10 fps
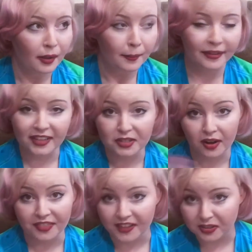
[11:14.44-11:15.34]
But these are
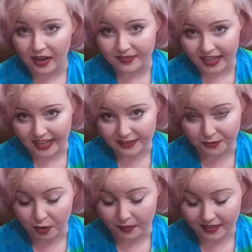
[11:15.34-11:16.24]
all things you have to ask
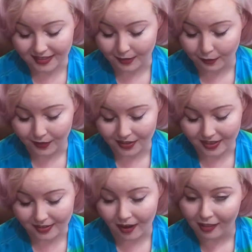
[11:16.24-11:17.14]
for, because the
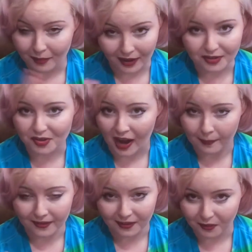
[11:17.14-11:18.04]
university is all about
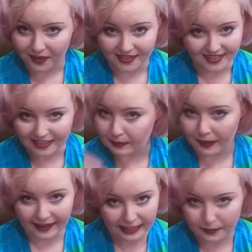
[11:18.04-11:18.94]
trapping you into
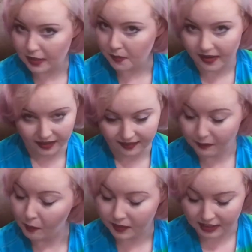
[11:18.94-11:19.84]
spending as much money on
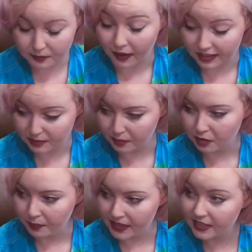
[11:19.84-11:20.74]
them as
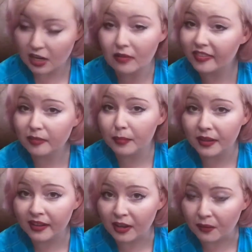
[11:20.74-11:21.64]
possible. But don't let them
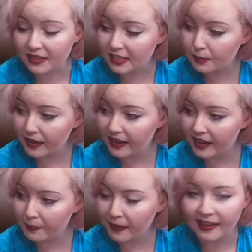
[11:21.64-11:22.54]
bully you into
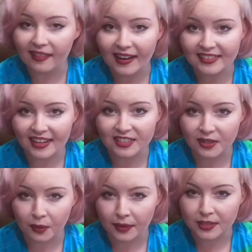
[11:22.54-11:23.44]
spending money that is
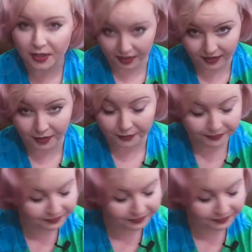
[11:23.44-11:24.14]
actually going to hurt you.